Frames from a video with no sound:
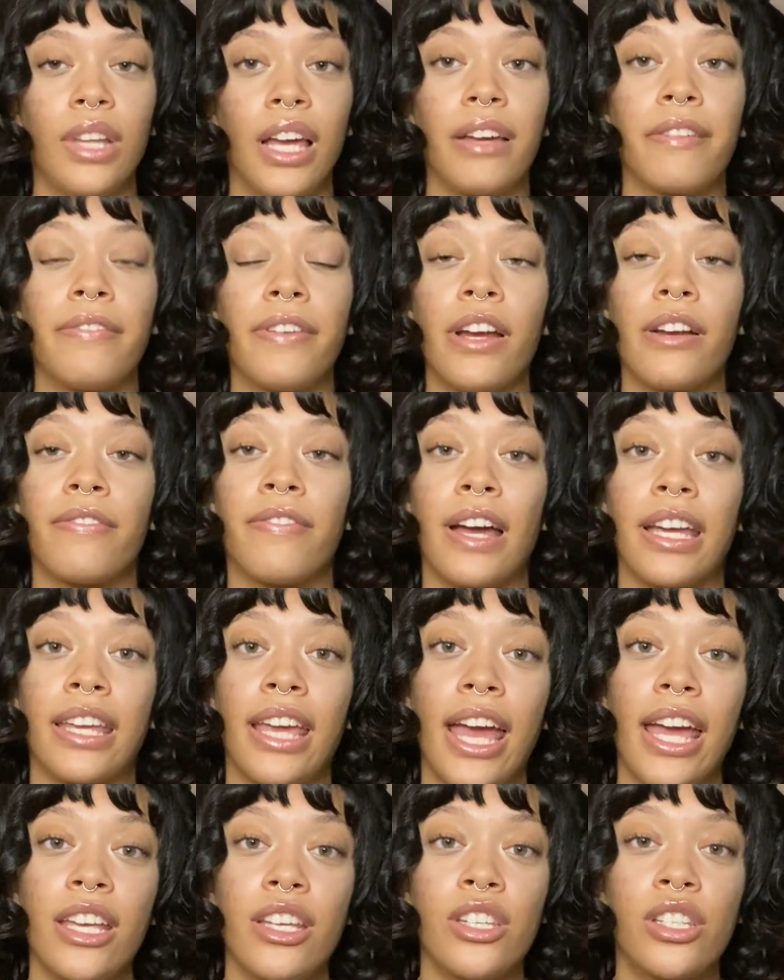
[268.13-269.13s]

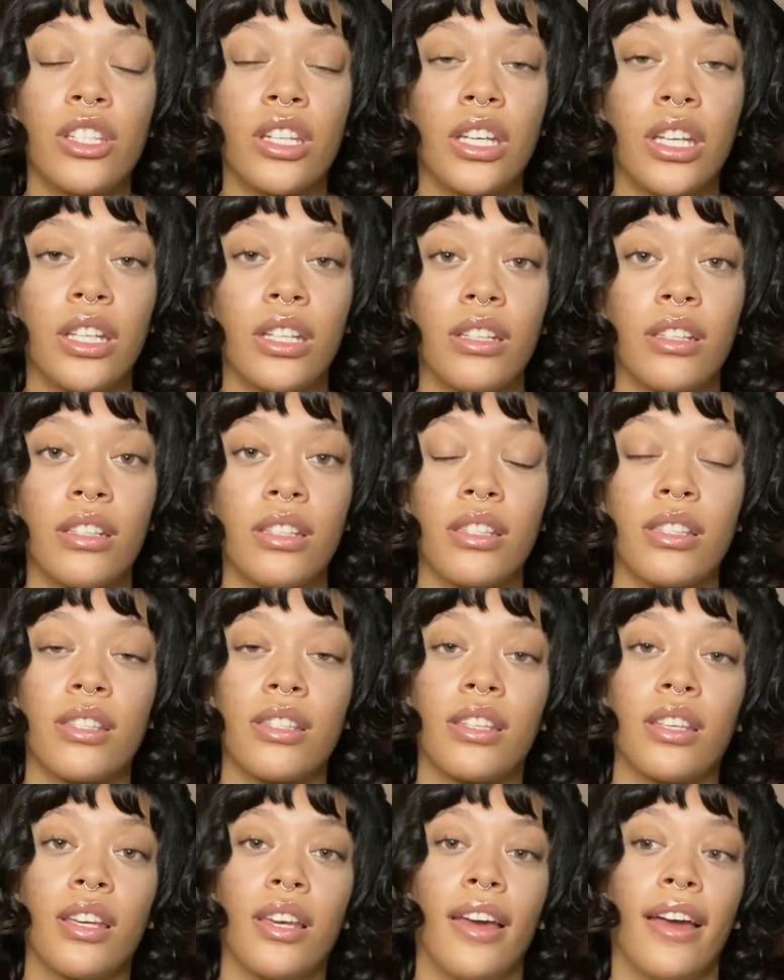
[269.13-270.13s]

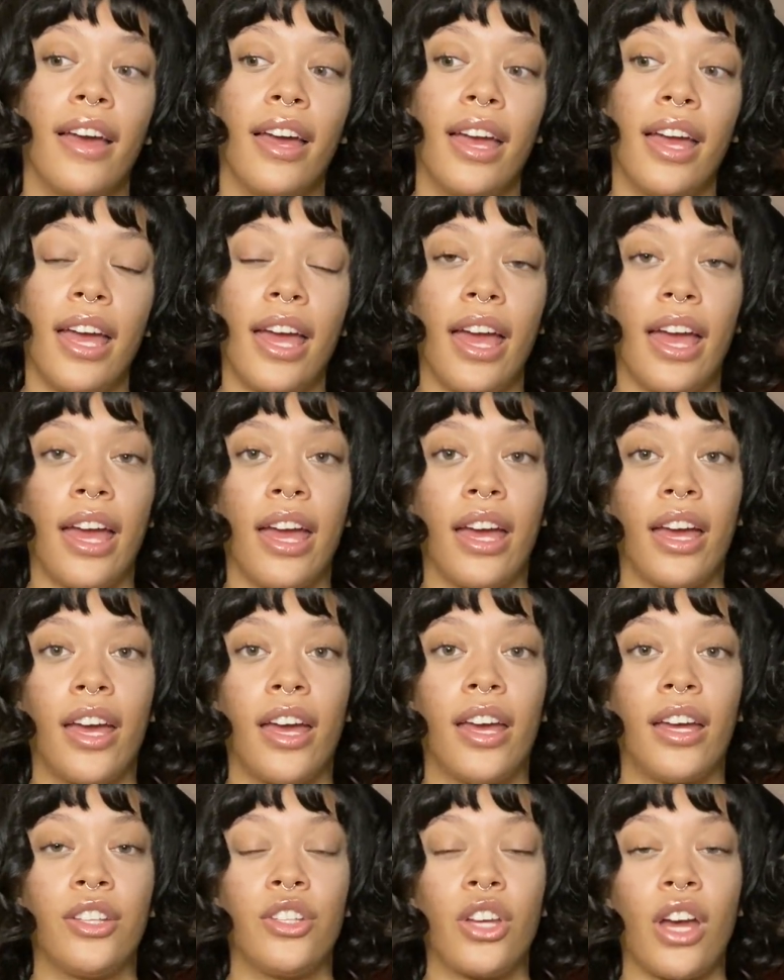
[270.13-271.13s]
verifications,
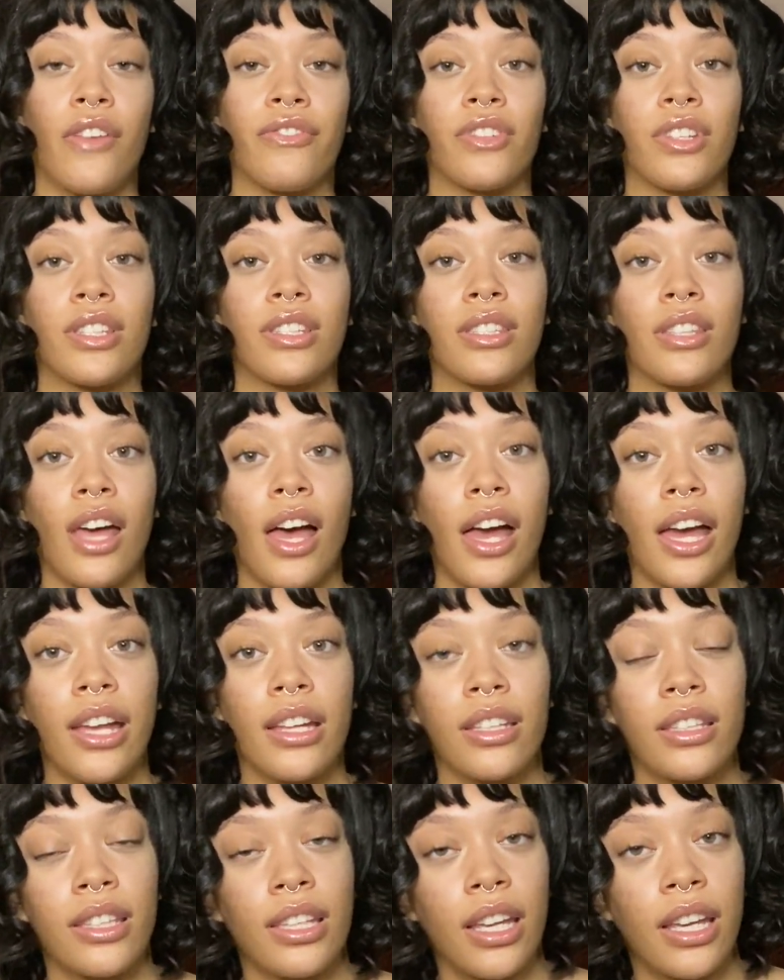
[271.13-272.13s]
and you have to
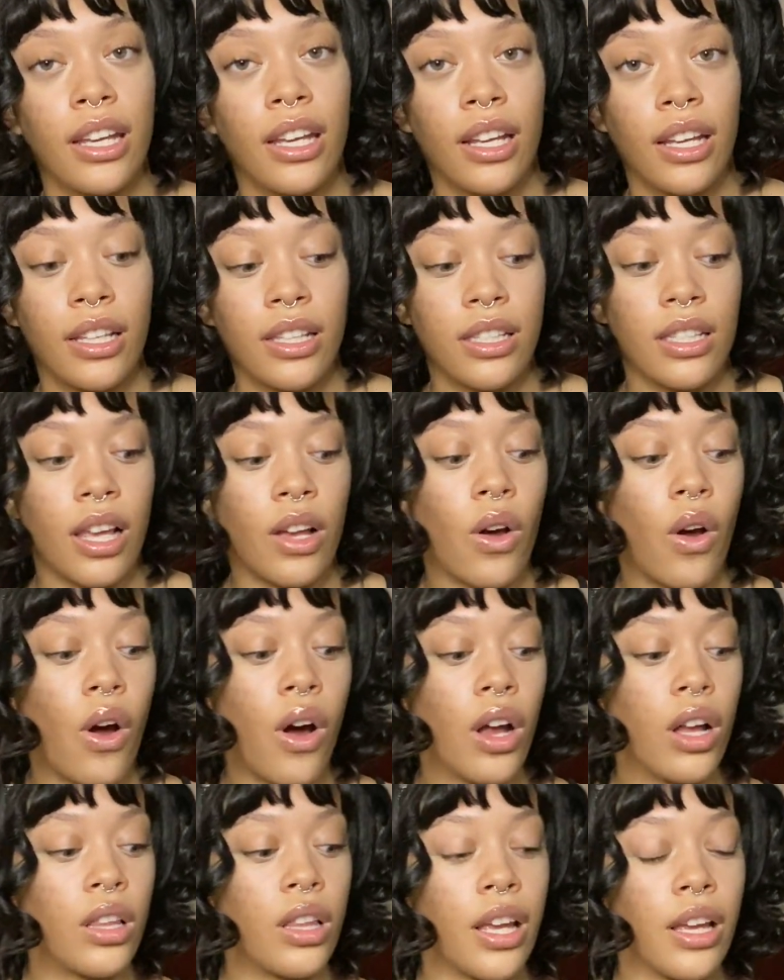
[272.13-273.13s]
sign things, like
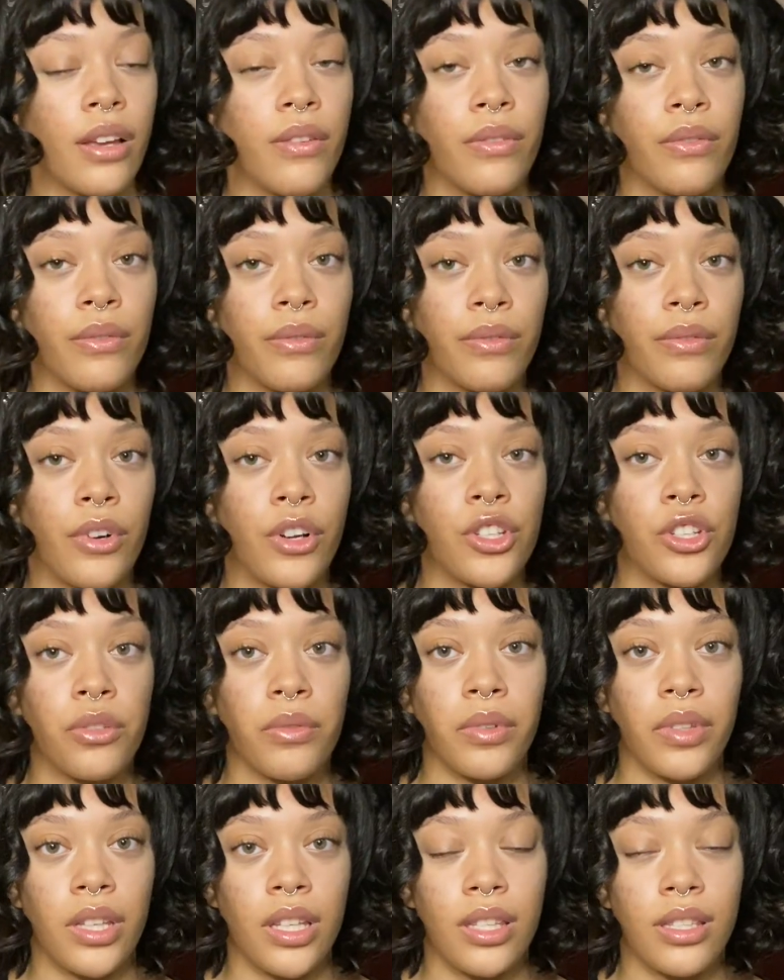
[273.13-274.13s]

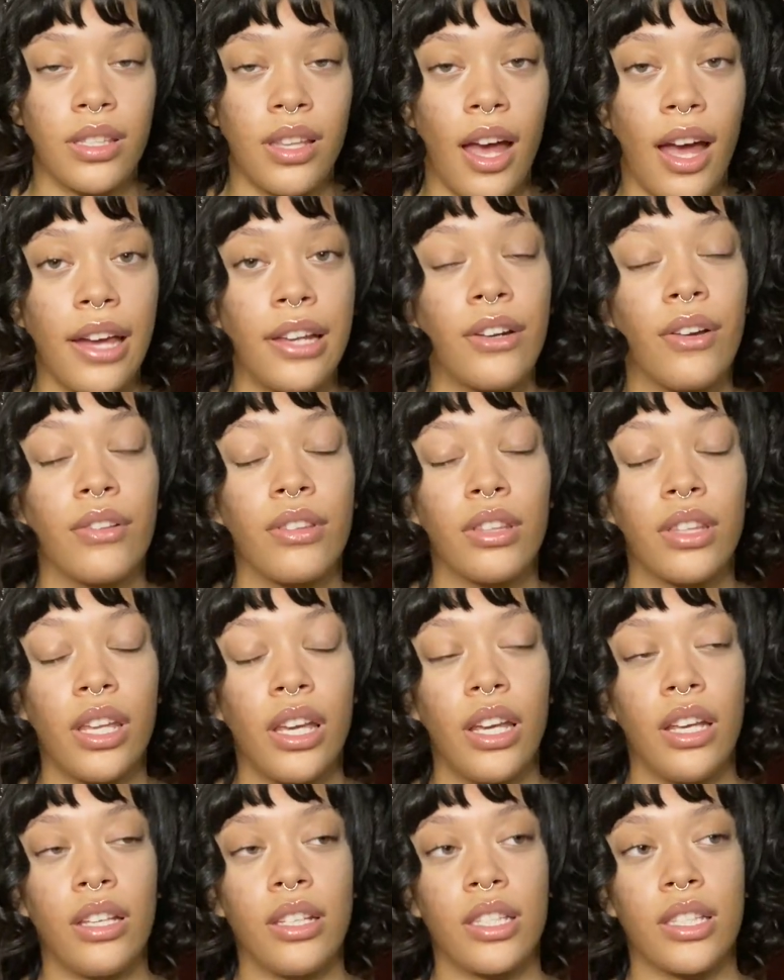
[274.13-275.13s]
virtually sign on
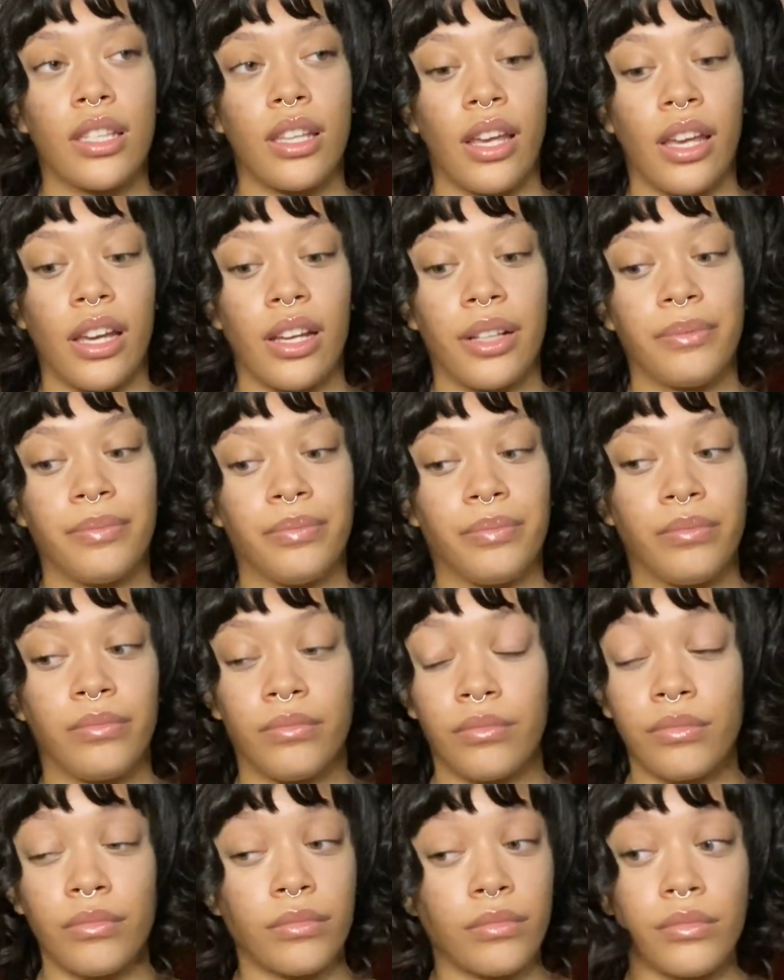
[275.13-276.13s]
things, and
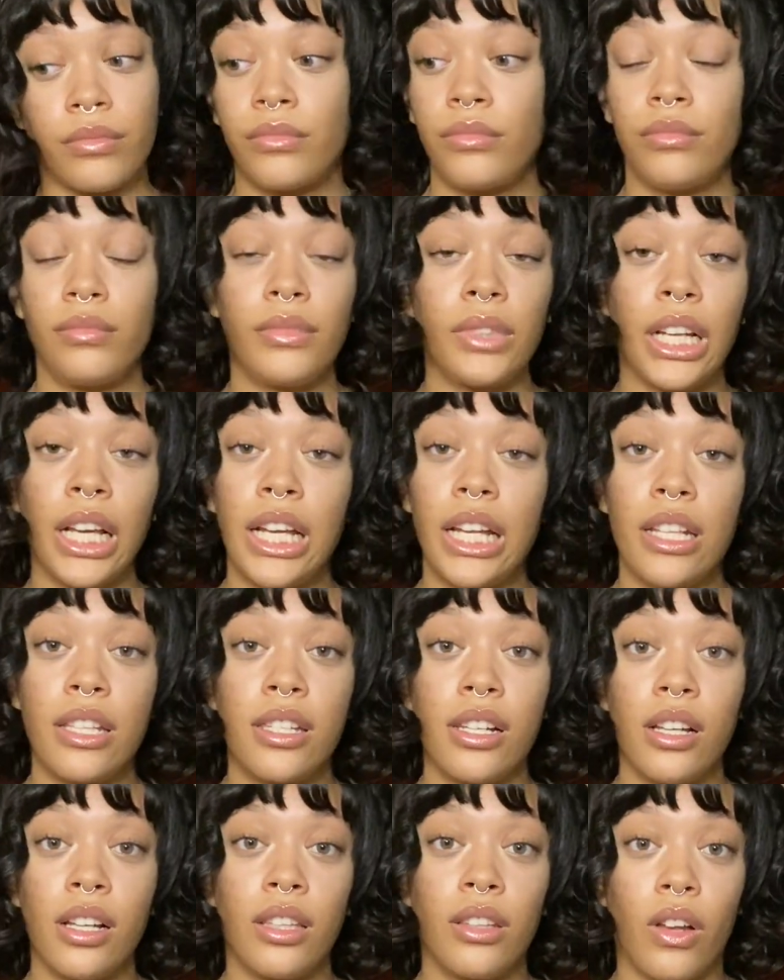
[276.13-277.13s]
it
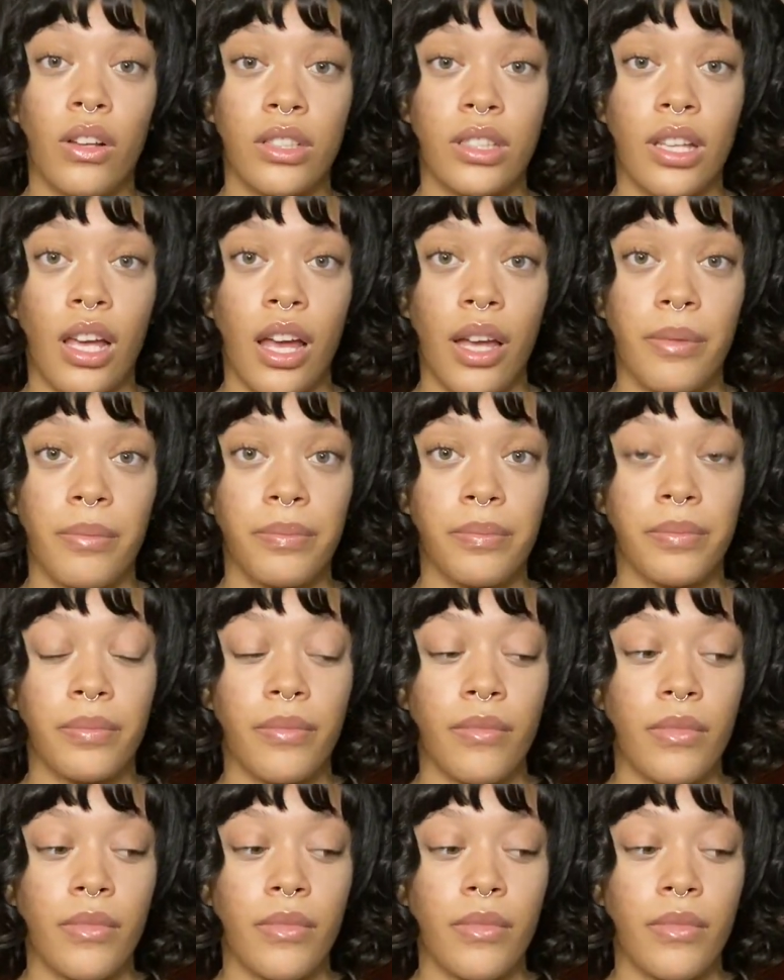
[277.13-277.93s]
took a long time.